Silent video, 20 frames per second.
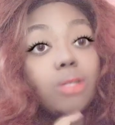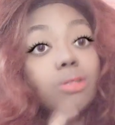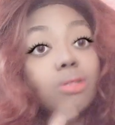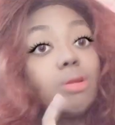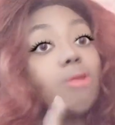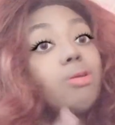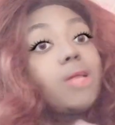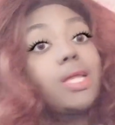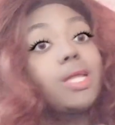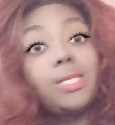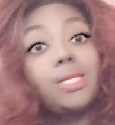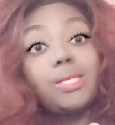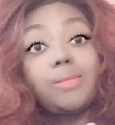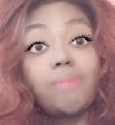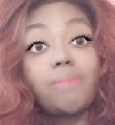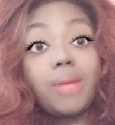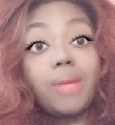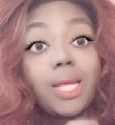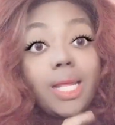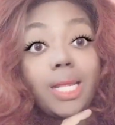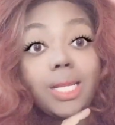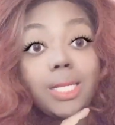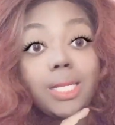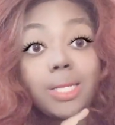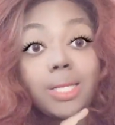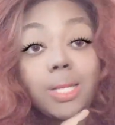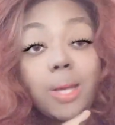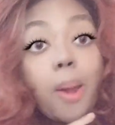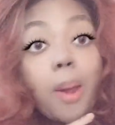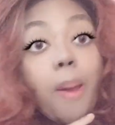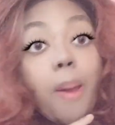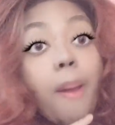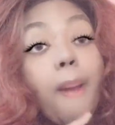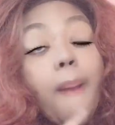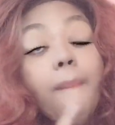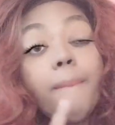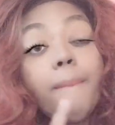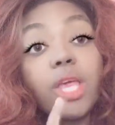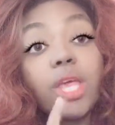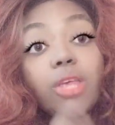Don't let these men
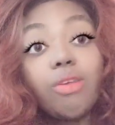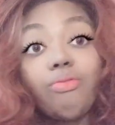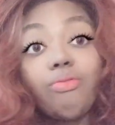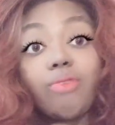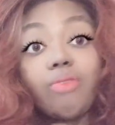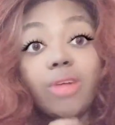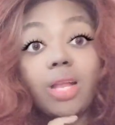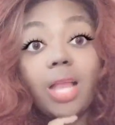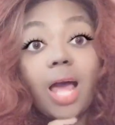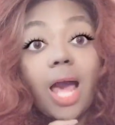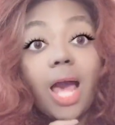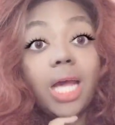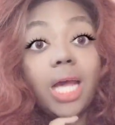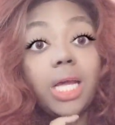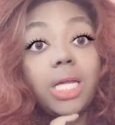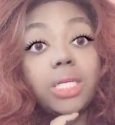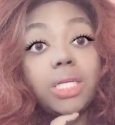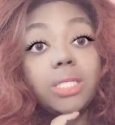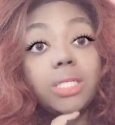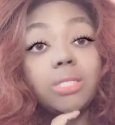make you feel like